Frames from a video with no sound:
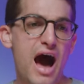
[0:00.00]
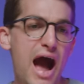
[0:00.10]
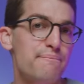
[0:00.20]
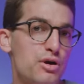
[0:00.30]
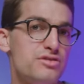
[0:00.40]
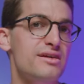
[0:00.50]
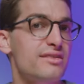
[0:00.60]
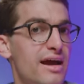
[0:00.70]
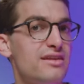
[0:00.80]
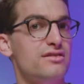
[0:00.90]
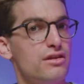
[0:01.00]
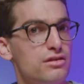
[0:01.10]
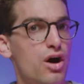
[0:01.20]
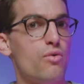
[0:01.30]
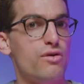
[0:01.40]
I personally liked the
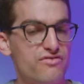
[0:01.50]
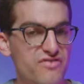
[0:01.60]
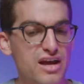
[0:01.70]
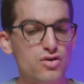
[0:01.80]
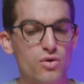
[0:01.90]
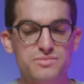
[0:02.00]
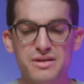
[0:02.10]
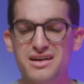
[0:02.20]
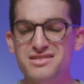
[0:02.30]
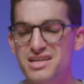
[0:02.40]
lower fan noise because